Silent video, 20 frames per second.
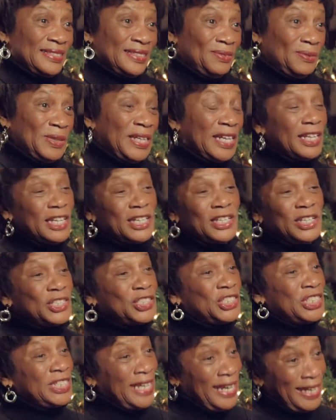We can
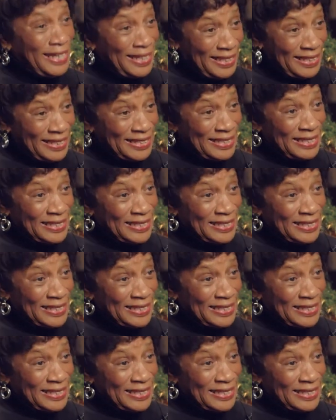initiate it.